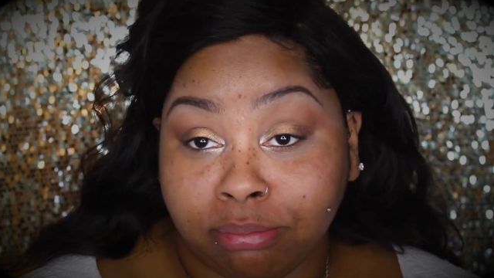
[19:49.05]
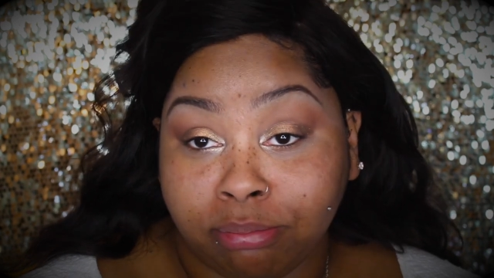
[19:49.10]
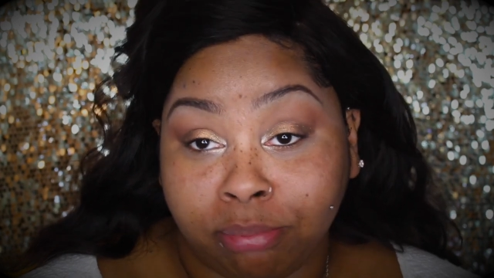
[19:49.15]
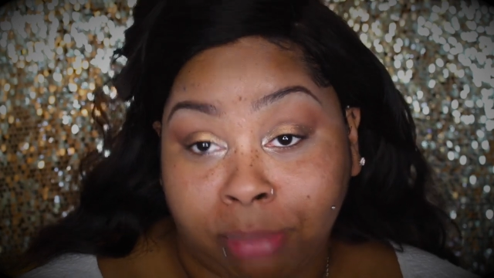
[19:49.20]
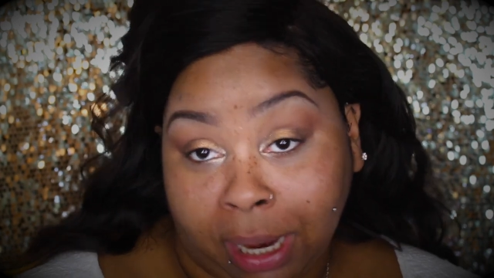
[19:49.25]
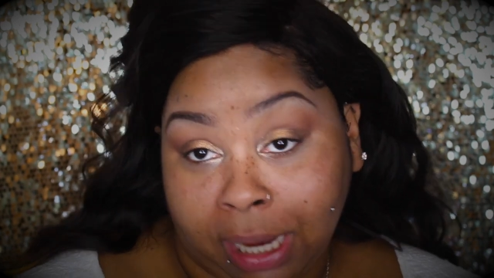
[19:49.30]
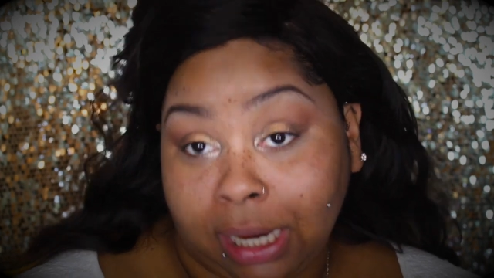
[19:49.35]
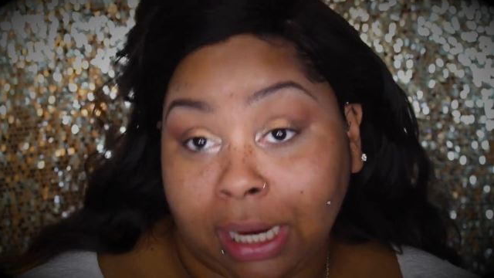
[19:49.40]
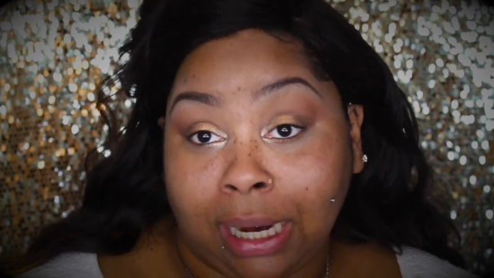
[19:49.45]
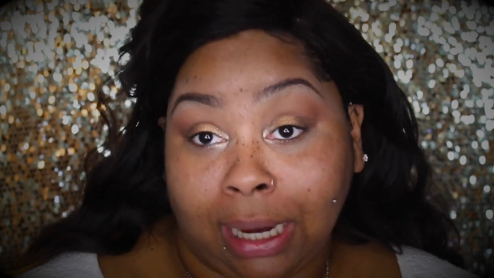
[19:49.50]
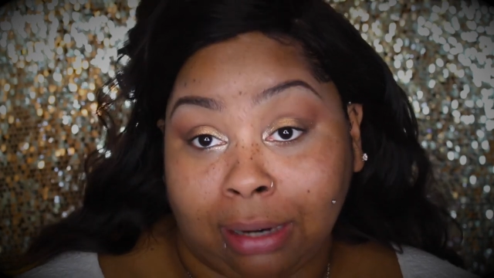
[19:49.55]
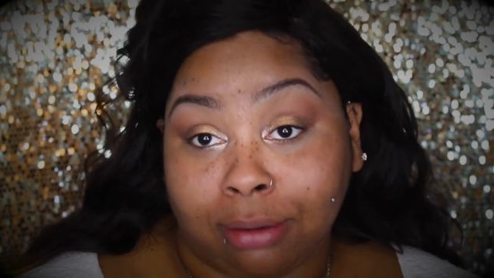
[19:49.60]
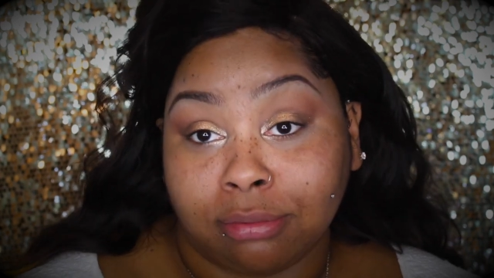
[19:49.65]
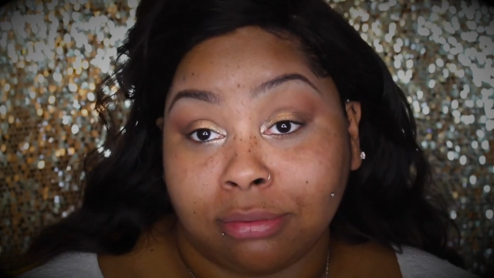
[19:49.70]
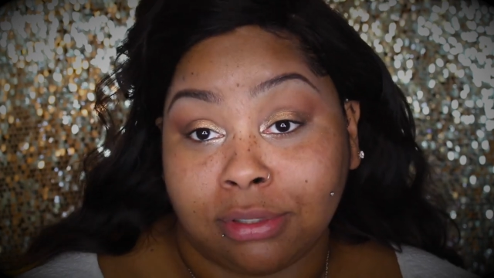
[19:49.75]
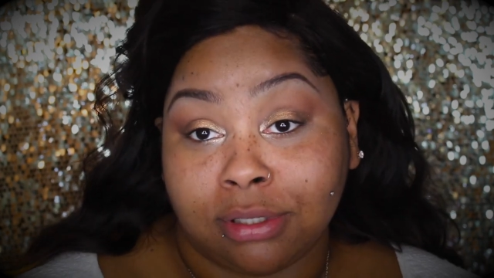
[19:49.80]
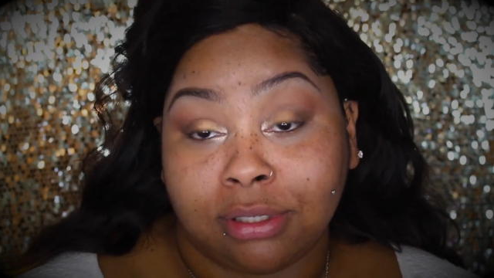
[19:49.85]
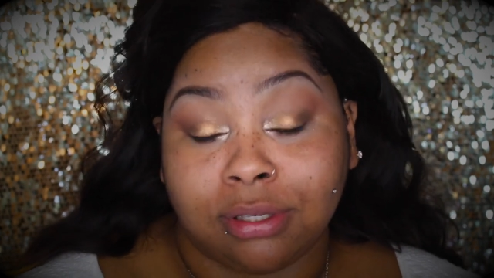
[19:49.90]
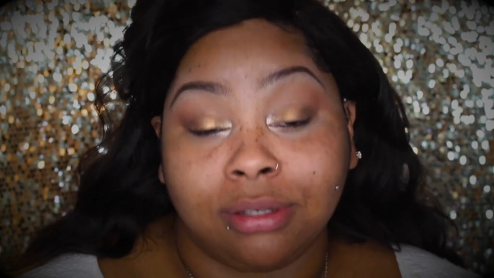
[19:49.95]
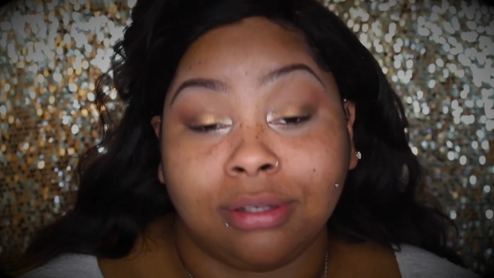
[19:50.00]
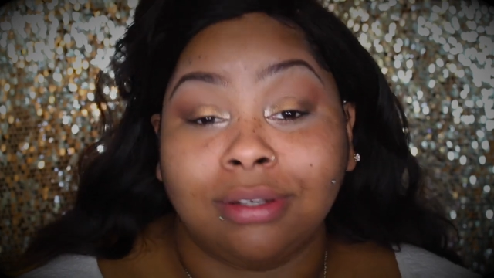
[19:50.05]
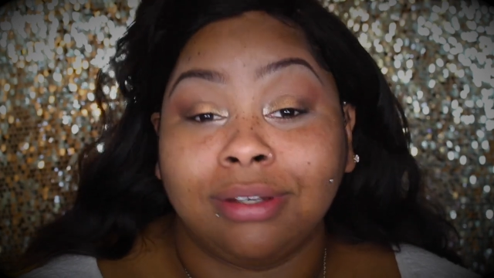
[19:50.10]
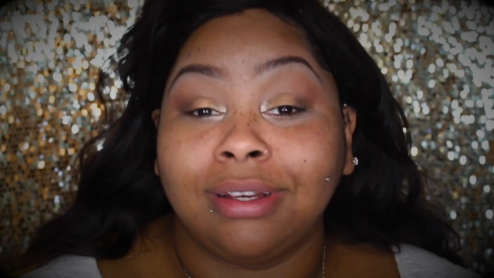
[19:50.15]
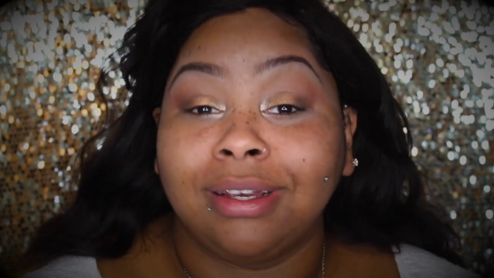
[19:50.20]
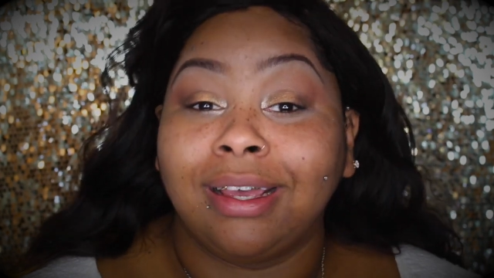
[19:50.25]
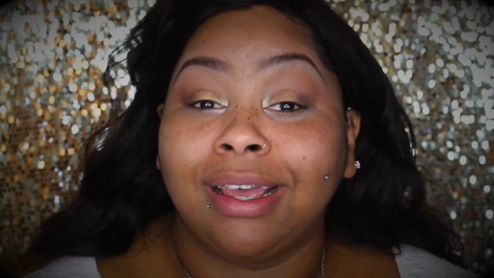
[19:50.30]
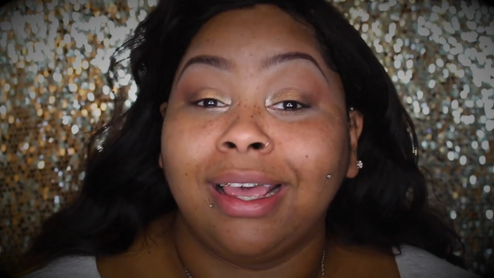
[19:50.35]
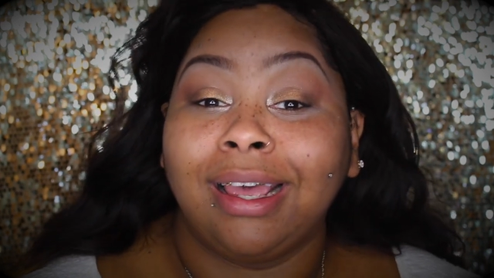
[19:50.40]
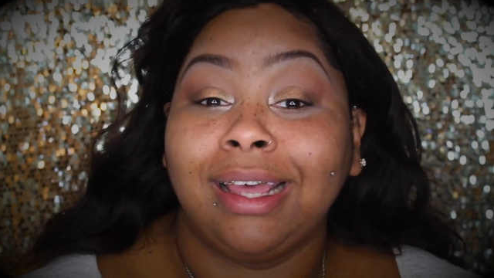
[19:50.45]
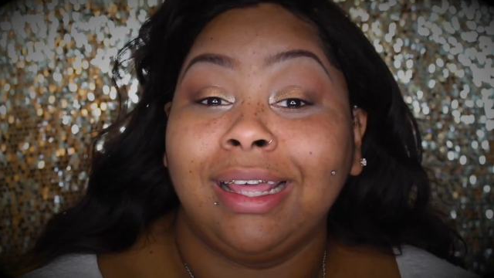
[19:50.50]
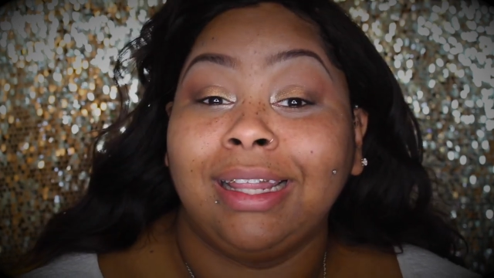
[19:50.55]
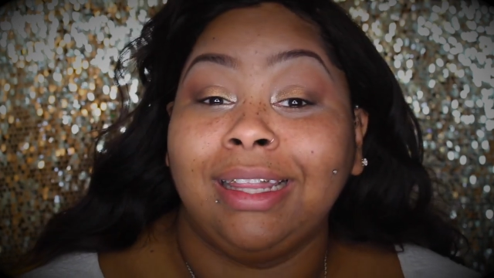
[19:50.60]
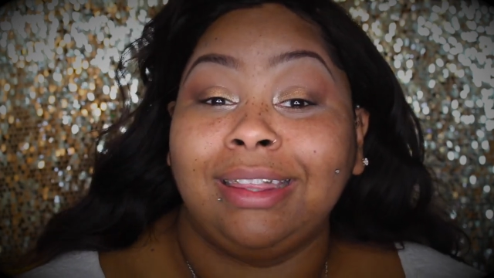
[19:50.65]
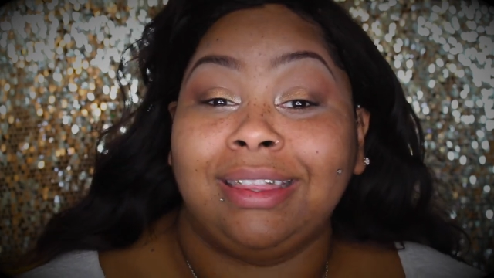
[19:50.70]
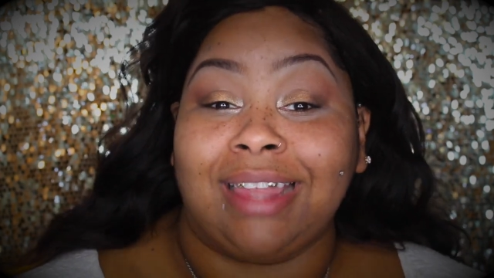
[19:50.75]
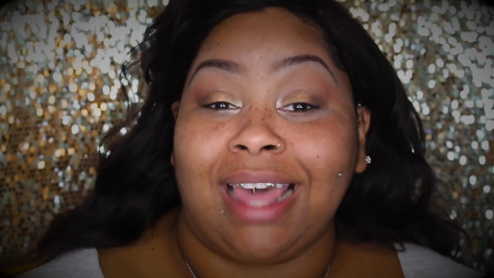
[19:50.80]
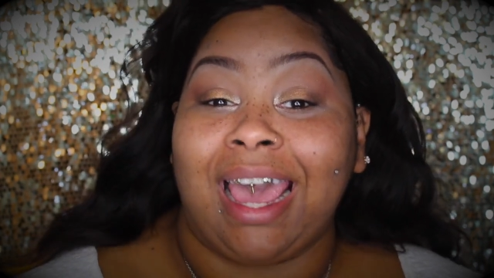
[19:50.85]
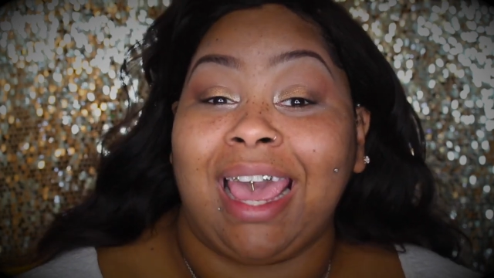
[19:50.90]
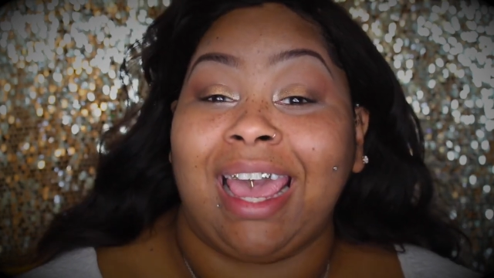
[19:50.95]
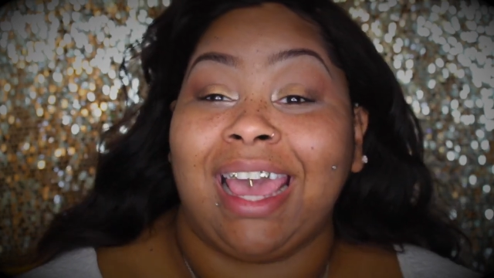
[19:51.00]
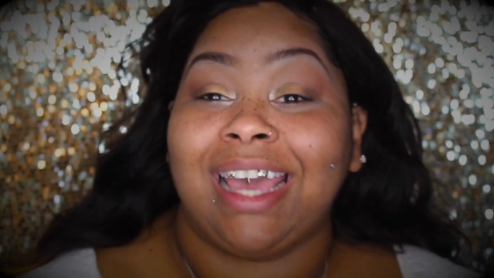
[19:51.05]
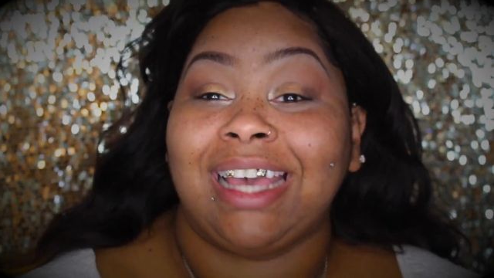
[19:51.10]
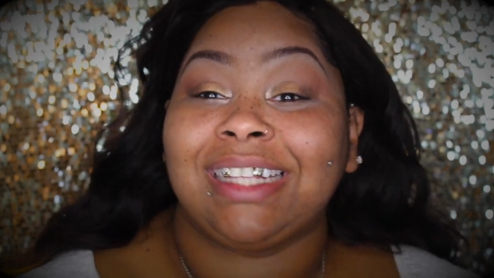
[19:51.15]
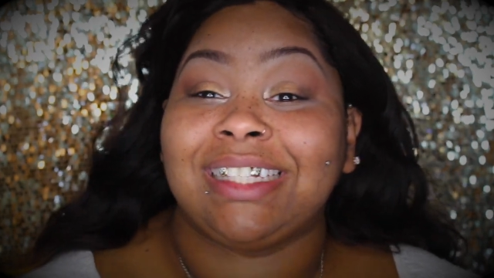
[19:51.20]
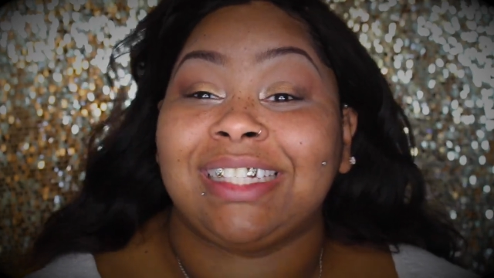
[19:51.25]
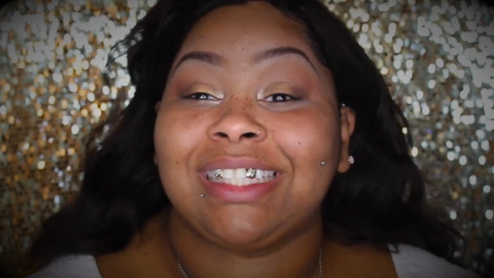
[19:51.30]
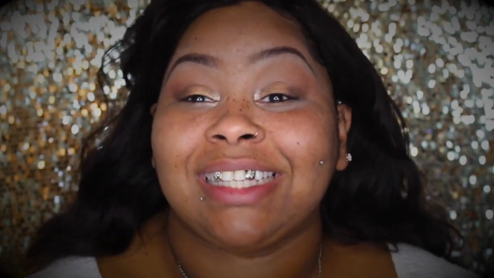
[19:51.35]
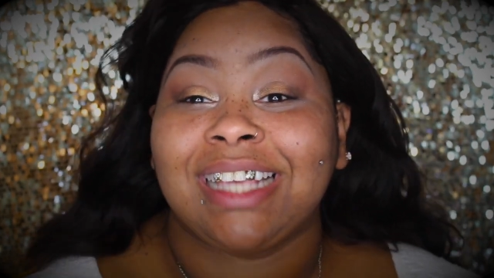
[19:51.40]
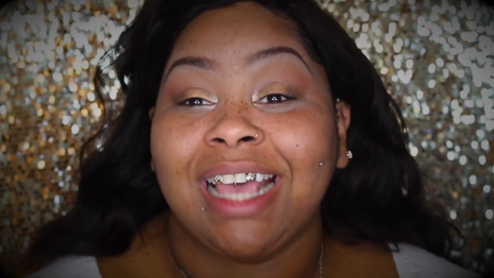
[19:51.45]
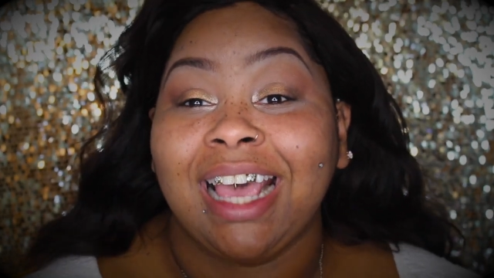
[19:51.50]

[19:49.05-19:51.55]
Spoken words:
bank accounts that